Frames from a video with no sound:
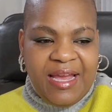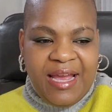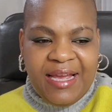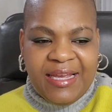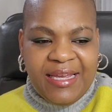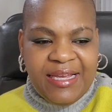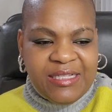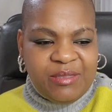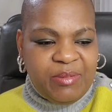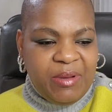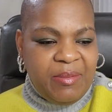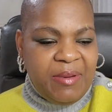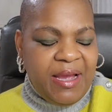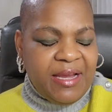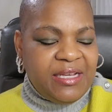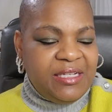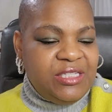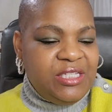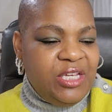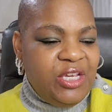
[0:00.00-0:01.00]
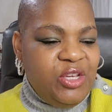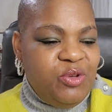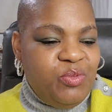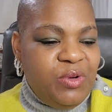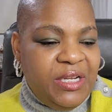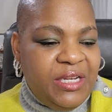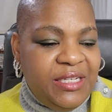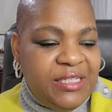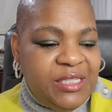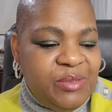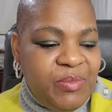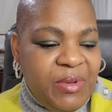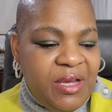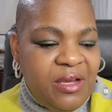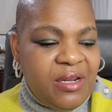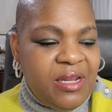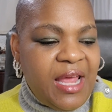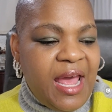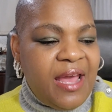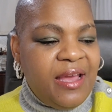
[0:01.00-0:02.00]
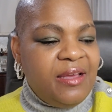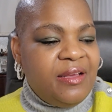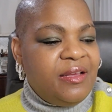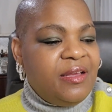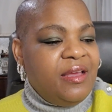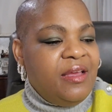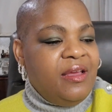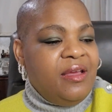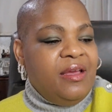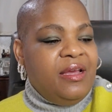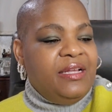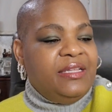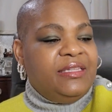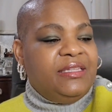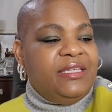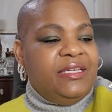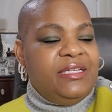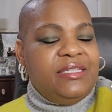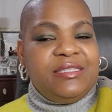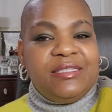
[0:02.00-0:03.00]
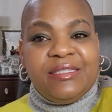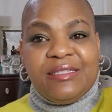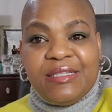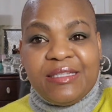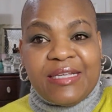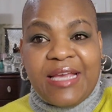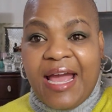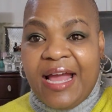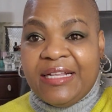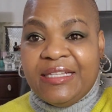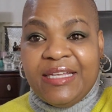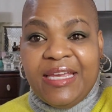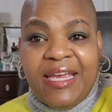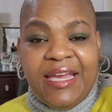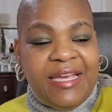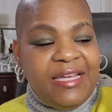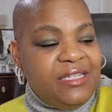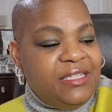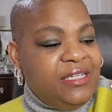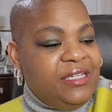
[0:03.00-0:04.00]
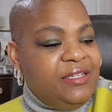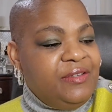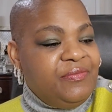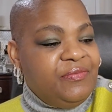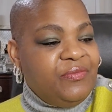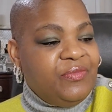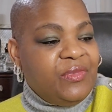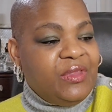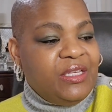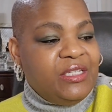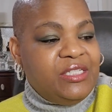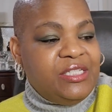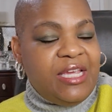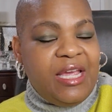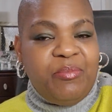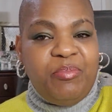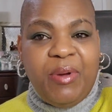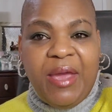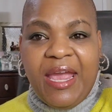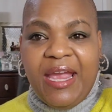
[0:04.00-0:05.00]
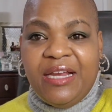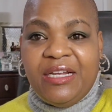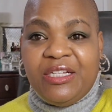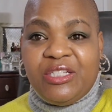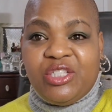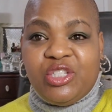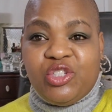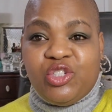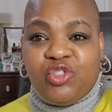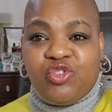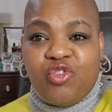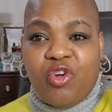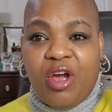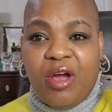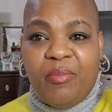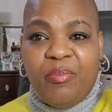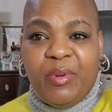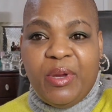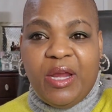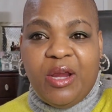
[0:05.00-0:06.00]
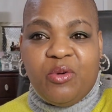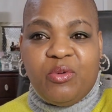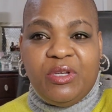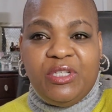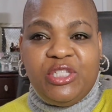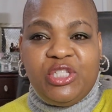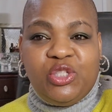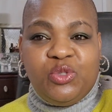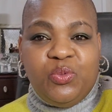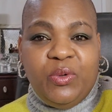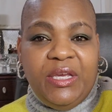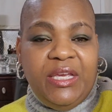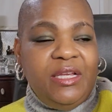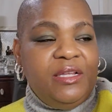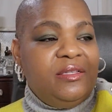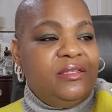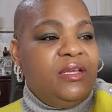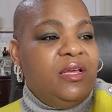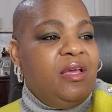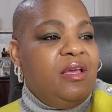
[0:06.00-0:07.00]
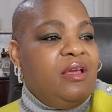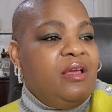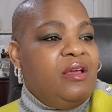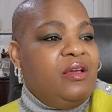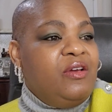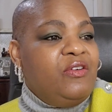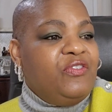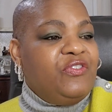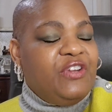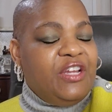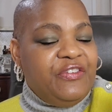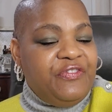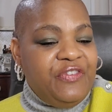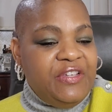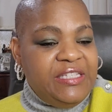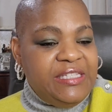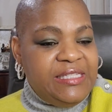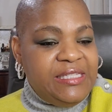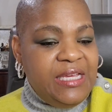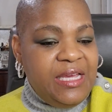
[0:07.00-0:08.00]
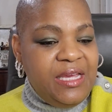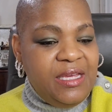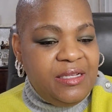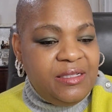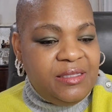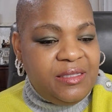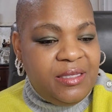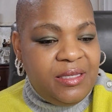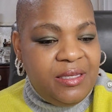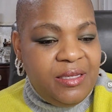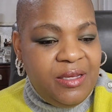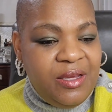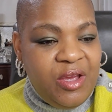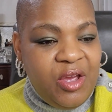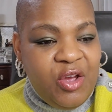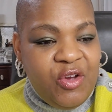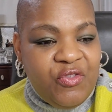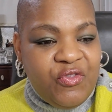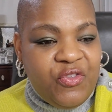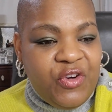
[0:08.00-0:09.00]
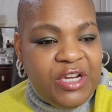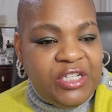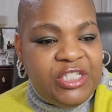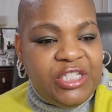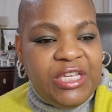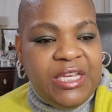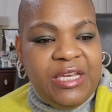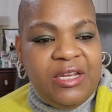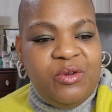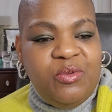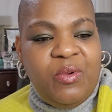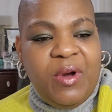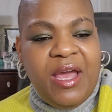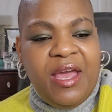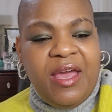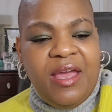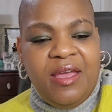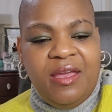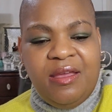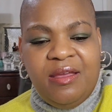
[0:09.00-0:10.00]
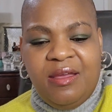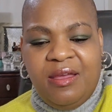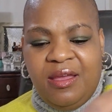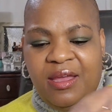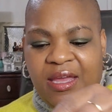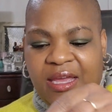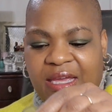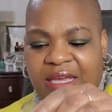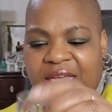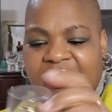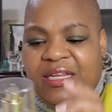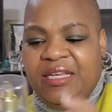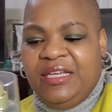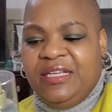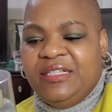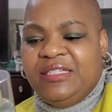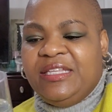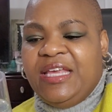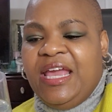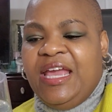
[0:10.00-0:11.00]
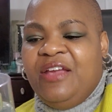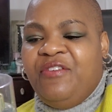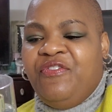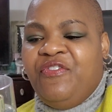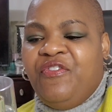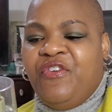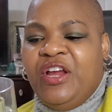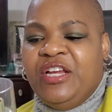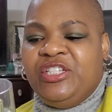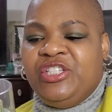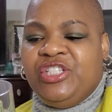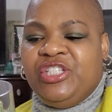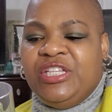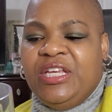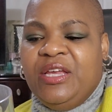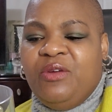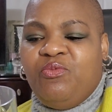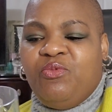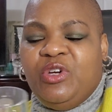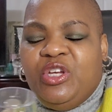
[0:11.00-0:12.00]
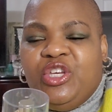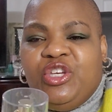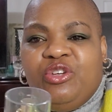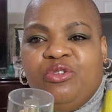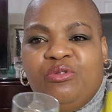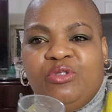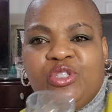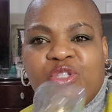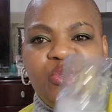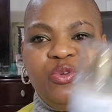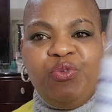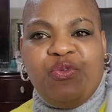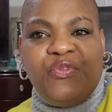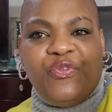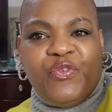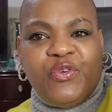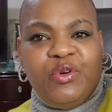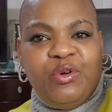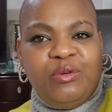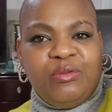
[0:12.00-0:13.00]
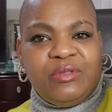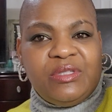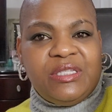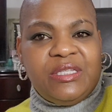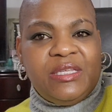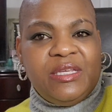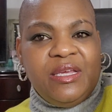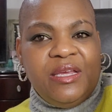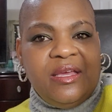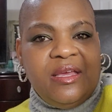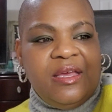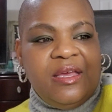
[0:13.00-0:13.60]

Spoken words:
I guess maybe I could tell you what they smell like. This Cotton Candy Champagne is a strawberry sweet. Fluffy scent, Fresh Getaway. It is a fresh scent with yuzu fruit.